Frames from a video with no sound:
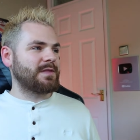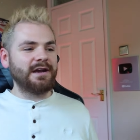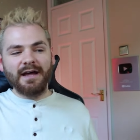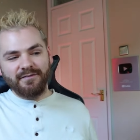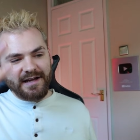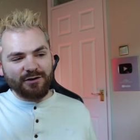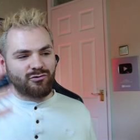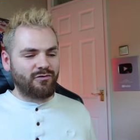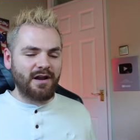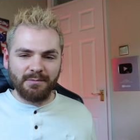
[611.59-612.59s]
Another
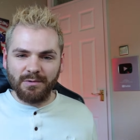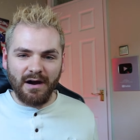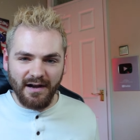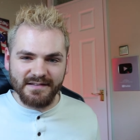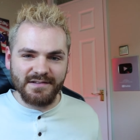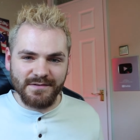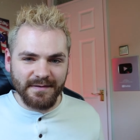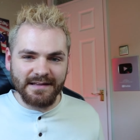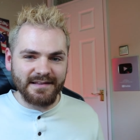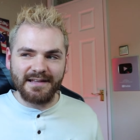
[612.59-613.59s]
incredible artist
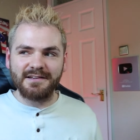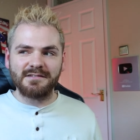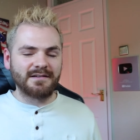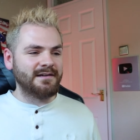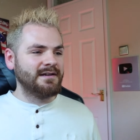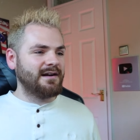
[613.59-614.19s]
from Indonesia.